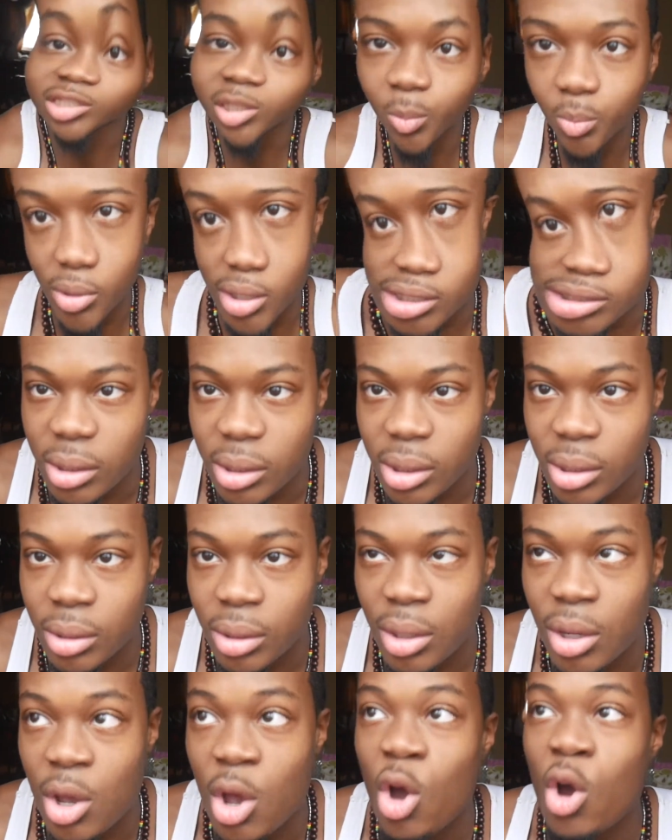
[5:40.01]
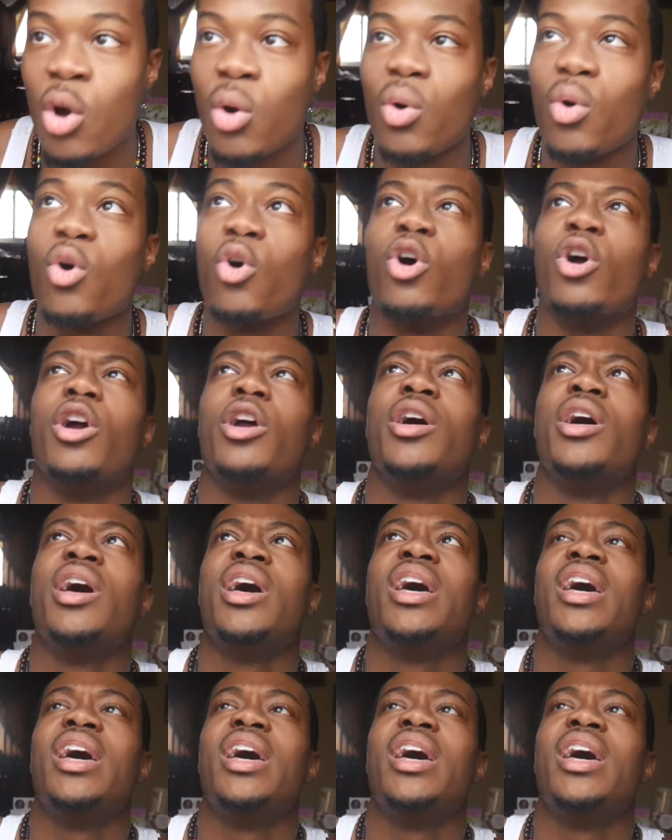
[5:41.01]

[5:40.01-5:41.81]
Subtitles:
spreads. Or